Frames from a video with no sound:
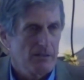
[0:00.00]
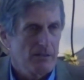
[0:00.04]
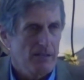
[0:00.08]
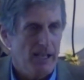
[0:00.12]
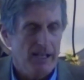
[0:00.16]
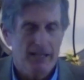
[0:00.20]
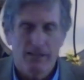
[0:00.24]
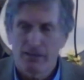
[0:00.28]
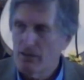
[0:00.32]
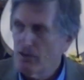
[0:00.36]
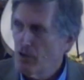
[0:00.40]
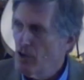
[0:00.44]

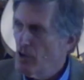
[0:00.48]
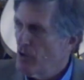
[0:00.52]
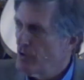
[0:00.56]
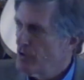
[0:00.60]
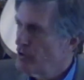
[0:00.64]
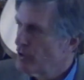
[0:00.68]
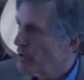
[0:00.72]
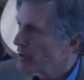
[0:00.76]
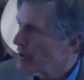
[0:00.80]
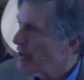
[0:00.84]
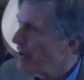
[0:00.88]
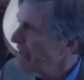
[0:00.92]
And
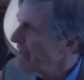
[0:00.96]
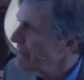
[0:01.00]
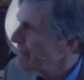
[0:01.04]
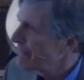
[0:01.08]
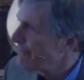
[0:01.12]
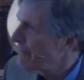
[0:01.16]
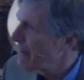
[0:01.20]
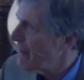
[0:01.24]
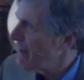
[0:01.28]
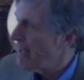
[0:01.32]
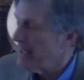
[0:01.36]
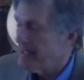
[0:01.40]
you're going to
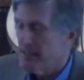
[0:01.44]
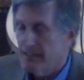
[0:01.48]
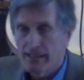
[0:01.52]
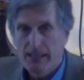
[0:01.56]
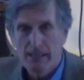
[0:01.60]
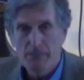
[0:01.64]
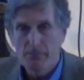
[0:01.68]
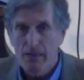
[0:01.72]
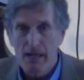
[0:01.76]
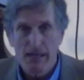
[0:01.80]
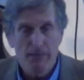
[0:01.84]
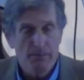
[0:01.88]

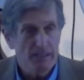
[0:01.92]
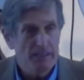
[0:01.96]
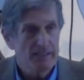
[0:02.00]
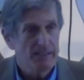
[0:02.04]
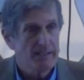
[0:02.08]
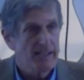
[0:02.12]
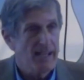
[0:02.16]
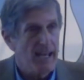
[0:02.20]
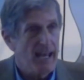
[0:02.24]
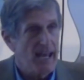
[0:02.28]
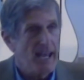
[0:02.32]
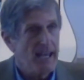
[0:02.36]
find, it may be
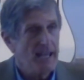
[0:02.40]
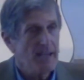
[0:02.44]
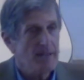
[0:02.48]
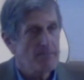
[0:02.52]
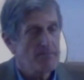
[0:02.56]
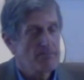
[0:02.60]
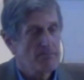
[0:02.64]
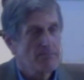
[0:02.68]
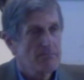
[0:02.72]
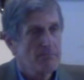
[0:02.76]
today,